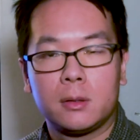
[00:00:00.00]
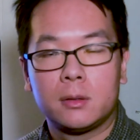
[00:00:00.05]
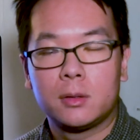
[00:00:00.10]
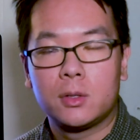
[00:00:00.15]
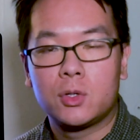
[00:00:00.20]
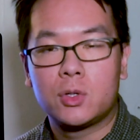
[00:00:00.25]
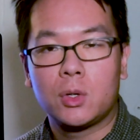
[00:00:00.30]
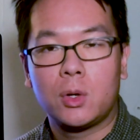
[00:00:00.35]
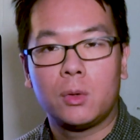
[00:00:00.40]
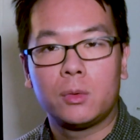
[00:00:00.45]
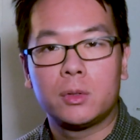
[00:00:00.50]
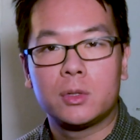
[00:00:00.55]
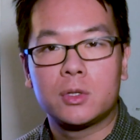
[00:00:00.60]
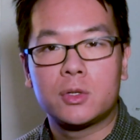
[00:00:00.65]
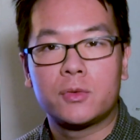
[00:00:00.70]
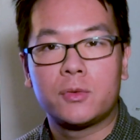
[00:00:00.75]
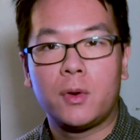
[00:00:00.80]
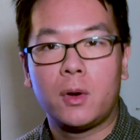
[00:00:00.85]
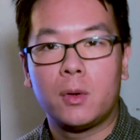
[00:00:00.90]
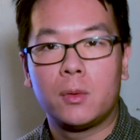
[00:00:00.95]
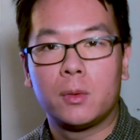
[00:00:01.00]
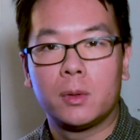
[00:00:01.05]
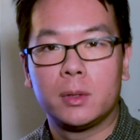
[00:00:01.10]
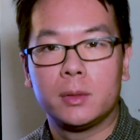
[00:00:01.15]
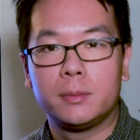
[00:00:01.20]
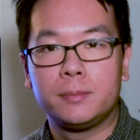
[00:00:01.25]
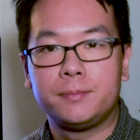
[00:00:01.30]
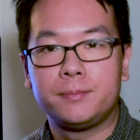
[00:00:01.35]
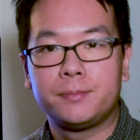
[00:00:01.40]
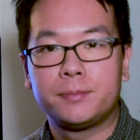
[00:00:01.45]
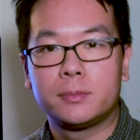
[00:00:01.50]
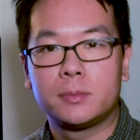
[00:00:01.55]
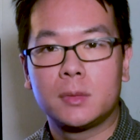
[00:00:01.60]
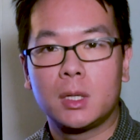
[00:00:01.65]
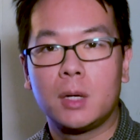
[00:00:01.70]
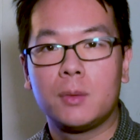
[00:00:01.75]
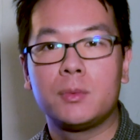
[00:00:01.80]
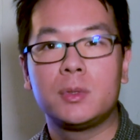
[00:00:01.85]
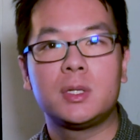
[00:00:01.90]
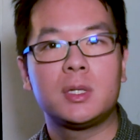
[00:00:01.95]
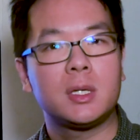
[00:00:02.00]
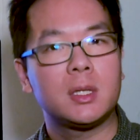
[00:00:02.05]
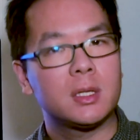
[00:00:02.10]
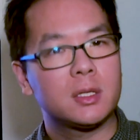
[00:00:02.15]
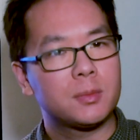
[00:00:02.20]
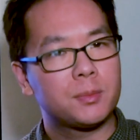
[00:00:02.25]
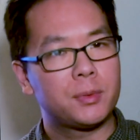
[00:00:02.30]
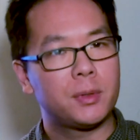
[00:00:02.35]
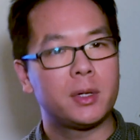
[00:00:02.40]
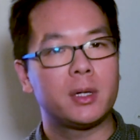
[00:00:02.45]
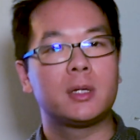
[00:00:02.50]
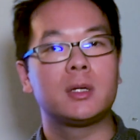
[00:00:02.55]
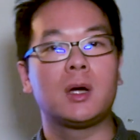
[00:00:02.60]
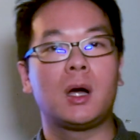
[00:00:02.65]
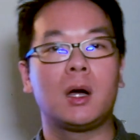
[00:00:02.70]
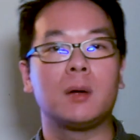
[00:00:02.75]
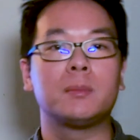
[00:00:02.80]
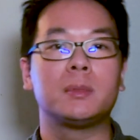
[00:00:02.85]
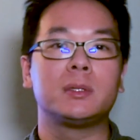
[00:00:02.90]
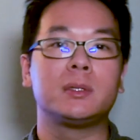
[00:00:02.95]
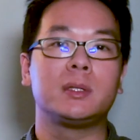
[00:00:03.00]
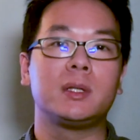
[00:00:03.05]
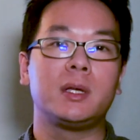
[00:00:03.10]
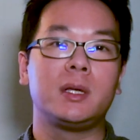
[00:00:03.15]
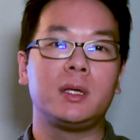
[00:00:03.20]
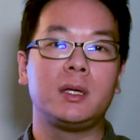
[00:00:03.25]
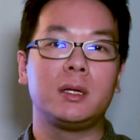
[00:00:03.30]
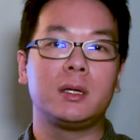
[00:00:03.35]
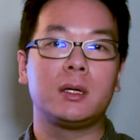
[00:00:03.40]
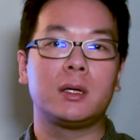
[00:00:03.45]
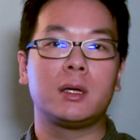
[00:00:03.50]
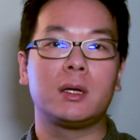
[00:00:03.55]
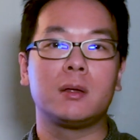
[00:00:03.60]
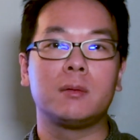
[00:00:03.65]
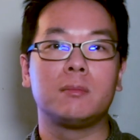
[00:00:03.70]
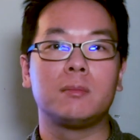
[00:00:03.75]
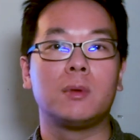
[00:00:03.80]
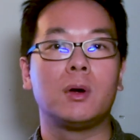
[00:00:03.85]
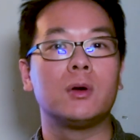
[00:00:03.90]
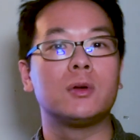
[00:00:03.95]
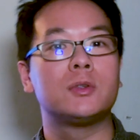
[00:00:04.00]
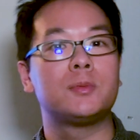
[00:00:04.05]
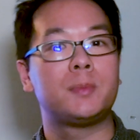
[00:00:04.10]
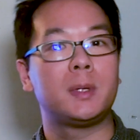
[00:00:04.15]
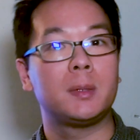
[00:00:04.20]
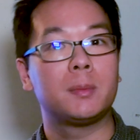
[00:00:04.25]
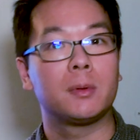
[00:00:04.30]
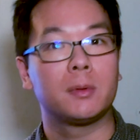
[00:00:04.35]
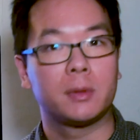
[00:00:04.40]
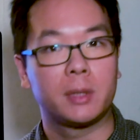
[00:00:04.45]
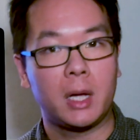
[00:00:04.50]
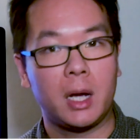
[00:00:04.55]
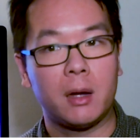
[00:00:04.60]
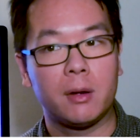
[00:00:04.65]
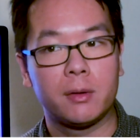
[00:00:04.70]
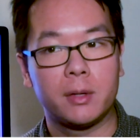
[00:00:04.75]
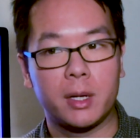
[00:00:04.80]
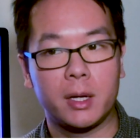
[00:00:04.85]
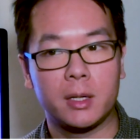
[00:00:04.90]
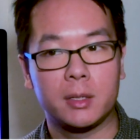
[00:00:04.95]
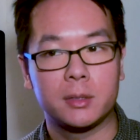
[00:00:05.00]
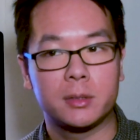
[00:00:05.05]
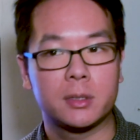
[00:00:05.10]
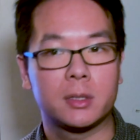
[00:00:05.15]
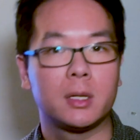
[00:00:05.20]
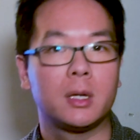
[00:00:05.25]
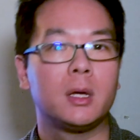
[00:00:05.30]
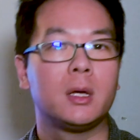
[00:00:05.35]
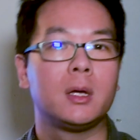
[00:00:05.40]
the shoulders forward. And we see this pretty commonly in most people nowadays,